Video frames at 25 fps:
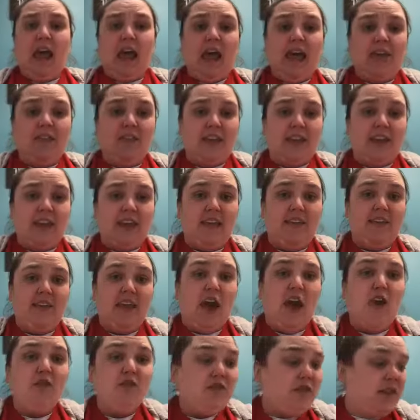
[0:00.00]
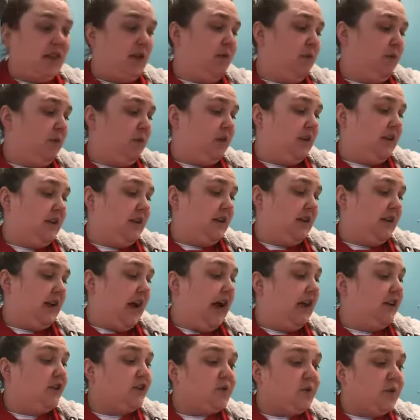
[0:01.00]
And then the other thing
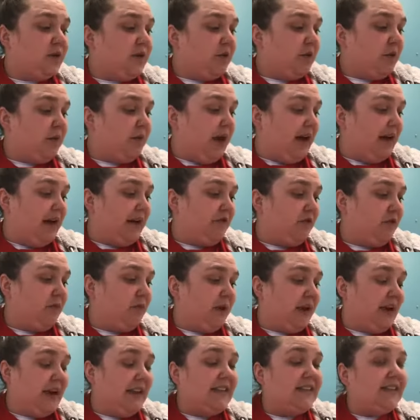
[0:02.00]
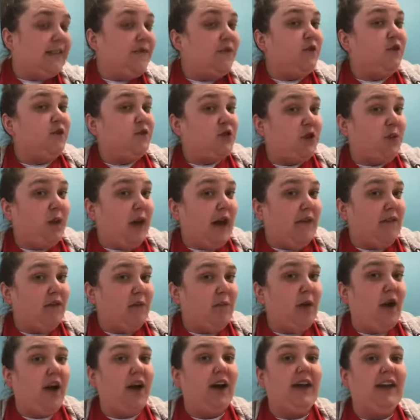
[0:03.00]
I just want to remind everybody is if you do have a
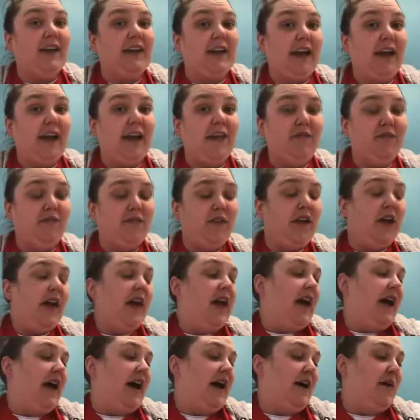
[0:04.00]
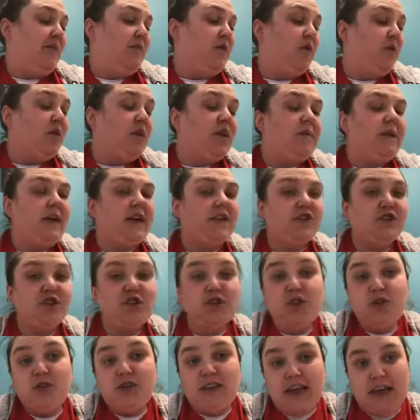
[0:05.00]
pocket knife, you want to make sure
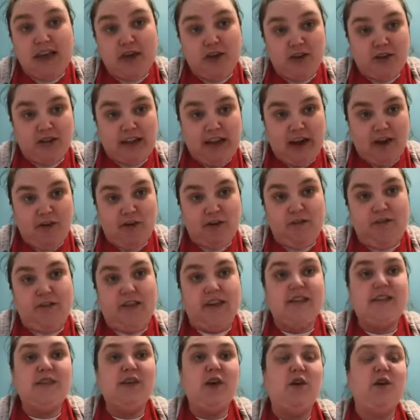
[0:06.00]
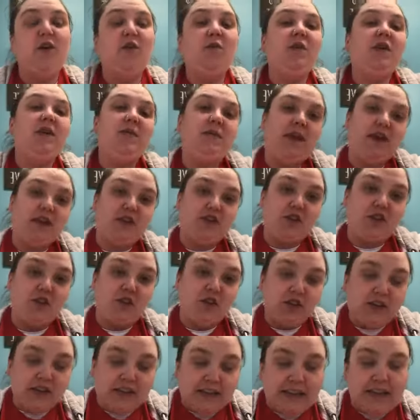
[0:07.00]
you take good care of it. So you want to make sure
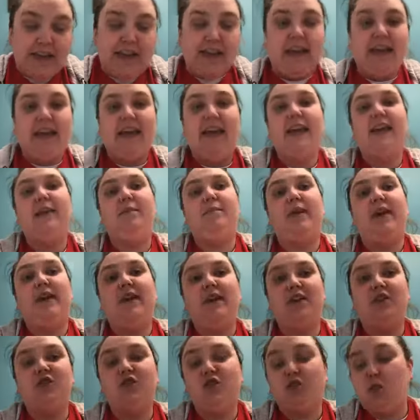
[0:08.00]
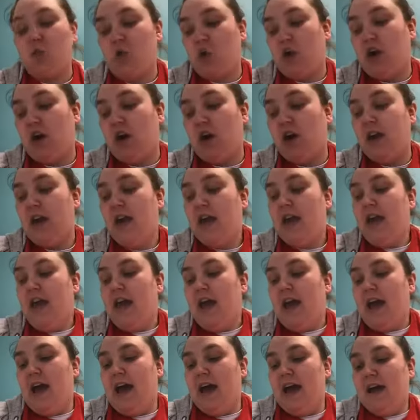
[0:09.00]
you're cleaning it, making sure
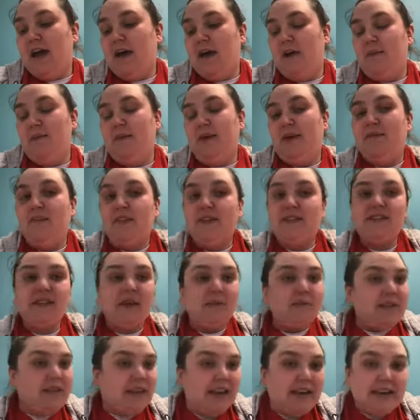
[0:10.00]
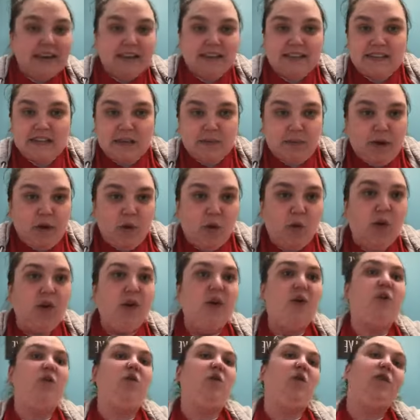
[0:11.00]
if it's something that needs to be
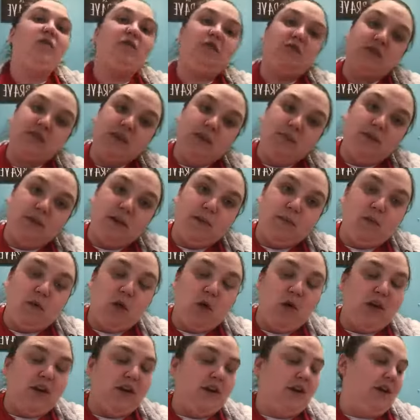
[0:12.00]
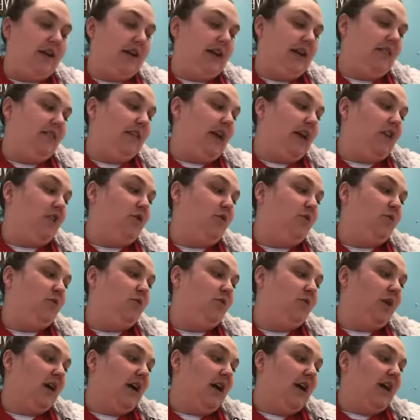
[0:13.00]
oiled or if there's something broken on it that
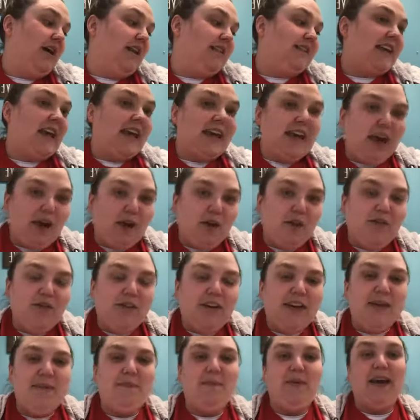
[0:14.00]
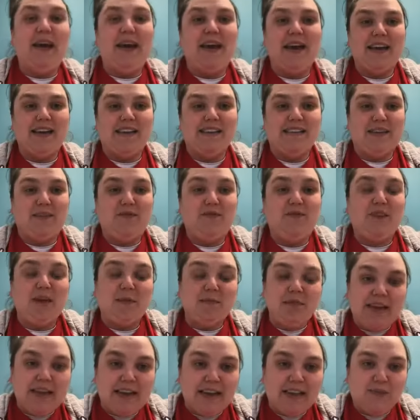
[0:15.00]
you take care of it, because if
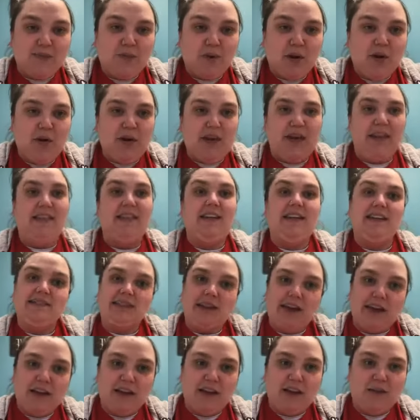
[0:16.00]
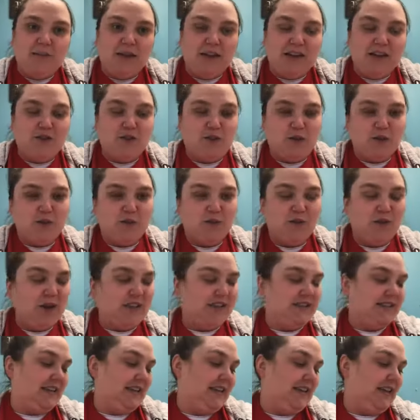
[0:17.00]
something is broken, then it's not going to be as useful
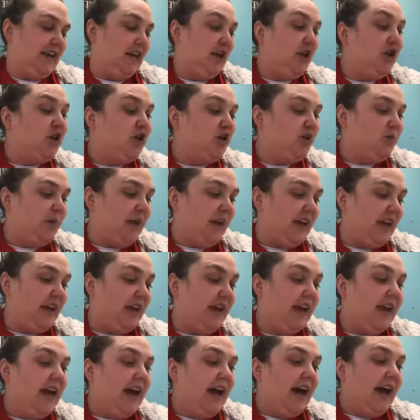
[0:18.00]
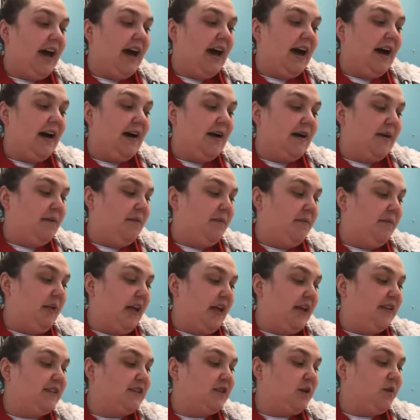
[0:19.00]
as it could be.
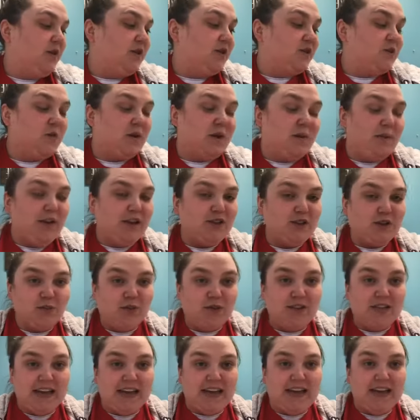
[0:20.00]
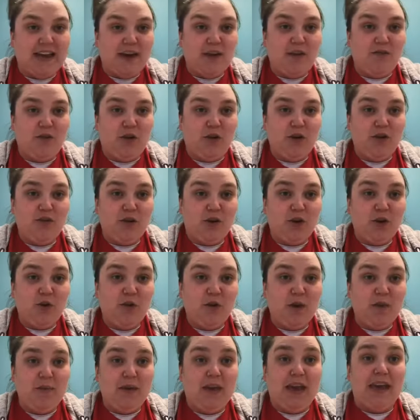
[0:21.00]
And so we just want to make sure we're taking care of all of our
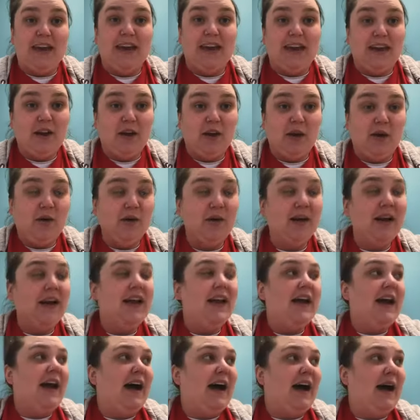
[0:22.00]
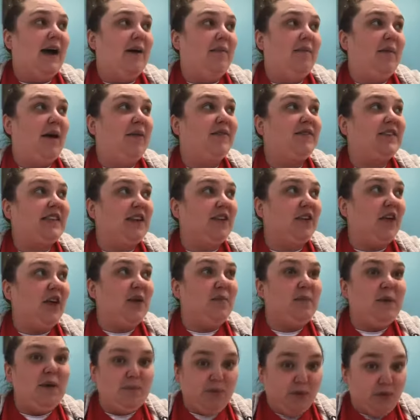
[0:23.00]
equipment. And I know I've seen a lot
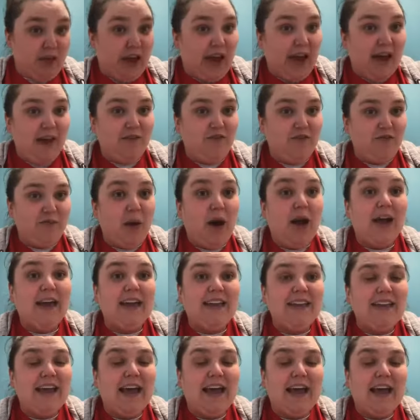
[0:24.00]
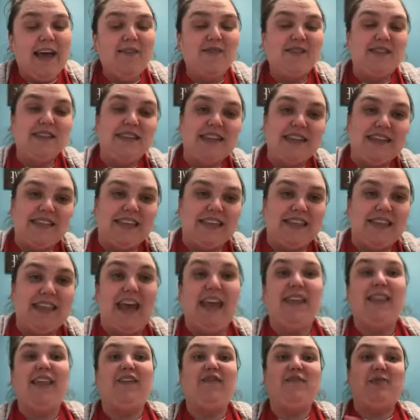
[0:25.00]
of people that have pocket knives and things like
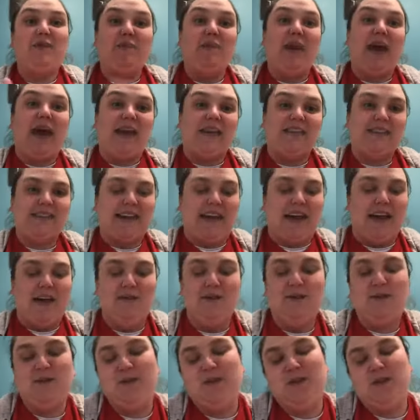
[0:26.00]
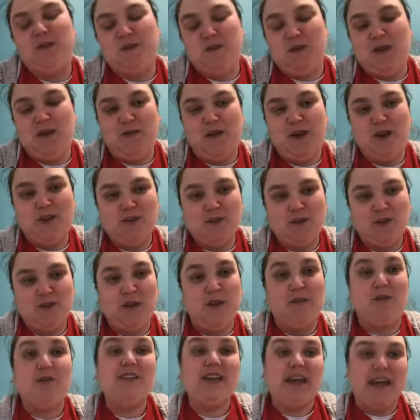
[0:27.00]
that have been passed down. So we just want to make sure
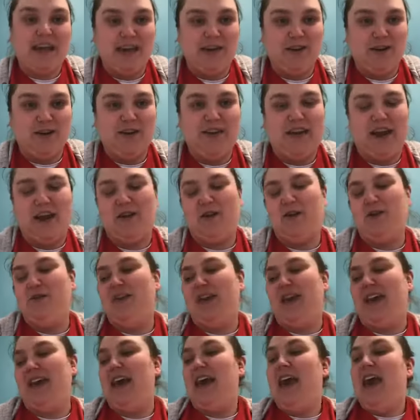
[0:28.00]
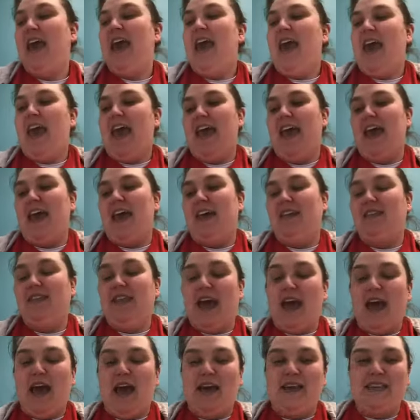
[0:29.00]
that we're taking good care of it and
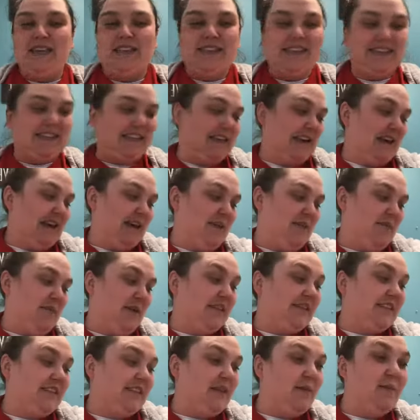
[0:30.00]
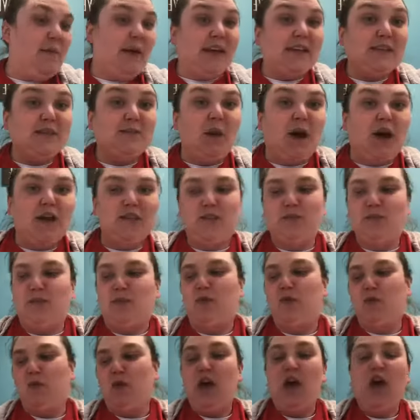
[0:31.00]
that it's in the best
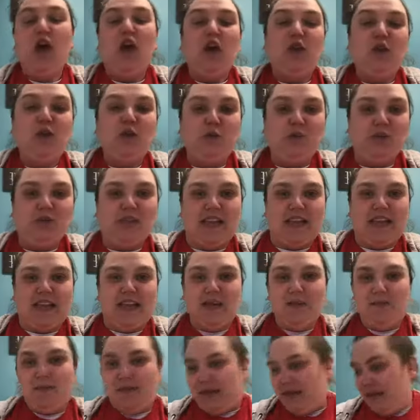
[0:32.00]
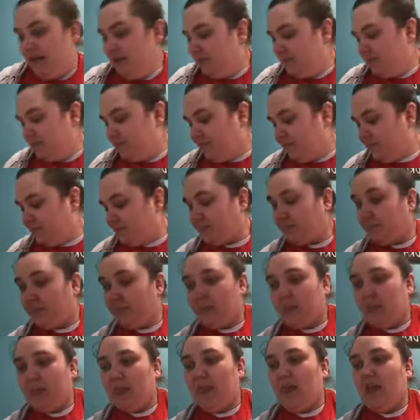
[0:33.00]
possible use that it can be.
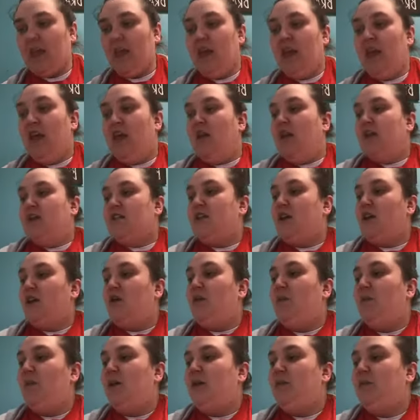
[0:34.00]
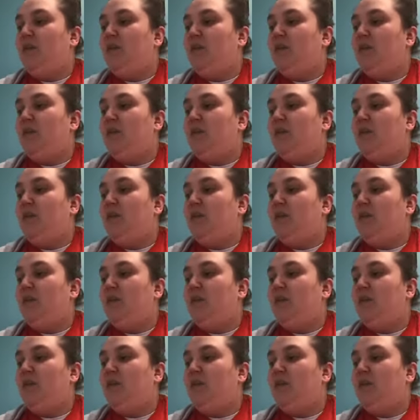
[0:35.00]
So what